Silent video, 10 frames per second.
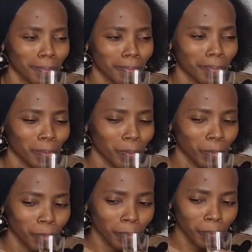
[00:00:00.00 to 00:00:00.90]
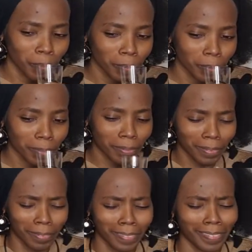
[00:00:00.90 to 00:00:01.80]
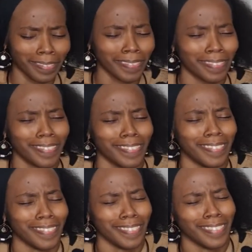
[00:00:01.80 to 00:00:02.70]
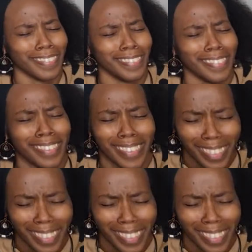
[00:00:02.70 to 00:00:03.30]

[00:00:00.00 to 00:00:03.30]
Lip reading: The person shown says nothing.